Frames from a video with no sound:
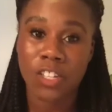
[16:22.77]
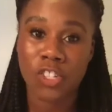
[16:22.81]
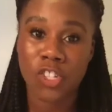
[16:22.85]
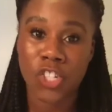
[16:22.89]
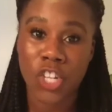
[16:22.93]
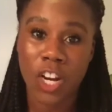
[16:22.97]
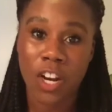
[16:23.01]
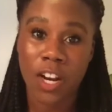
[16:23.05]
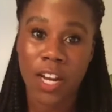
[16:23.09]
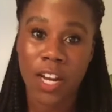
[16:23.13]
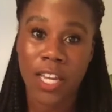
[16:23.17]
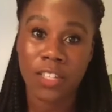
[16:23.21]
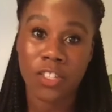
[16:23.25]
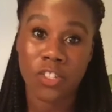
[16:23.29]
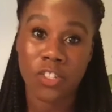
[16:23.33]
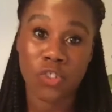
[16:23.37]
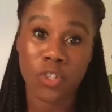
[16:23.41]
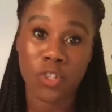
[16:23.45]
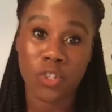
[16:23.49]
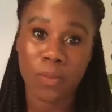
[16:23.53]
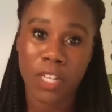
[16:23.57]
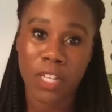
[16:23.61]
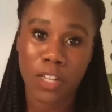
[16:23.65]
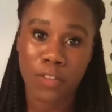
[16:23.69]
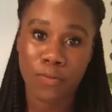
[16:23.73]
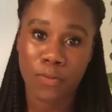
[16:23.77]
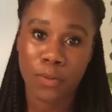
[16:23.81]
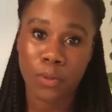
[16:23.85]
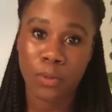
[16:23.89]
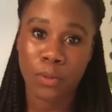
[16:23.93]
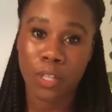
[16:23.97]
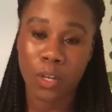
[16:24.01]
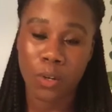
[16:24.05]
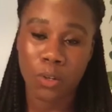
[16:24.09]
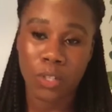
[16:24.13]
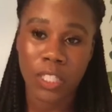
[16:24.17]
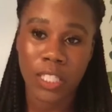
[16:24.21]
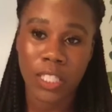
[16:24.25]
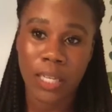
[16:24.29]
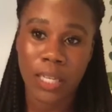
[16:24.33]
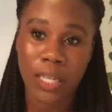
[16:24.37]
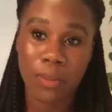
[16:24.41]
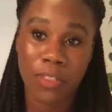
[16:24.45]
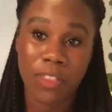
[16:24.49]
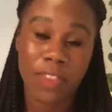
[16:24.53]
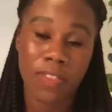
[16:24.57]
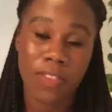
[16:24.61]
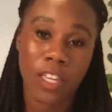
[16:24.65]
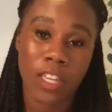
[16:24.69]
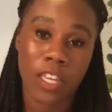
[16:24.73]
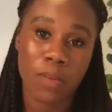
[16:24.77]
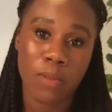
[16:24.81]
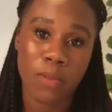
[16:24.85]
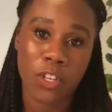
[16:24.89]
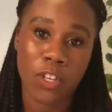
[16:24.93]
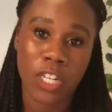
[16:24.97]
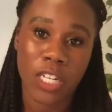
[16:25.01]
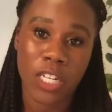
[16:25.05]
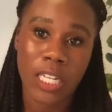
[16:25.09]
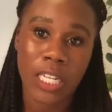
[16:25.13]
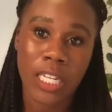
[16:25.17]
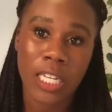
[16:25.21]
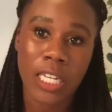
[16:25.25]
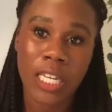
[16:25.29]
sharing, and distributing food locally within the community.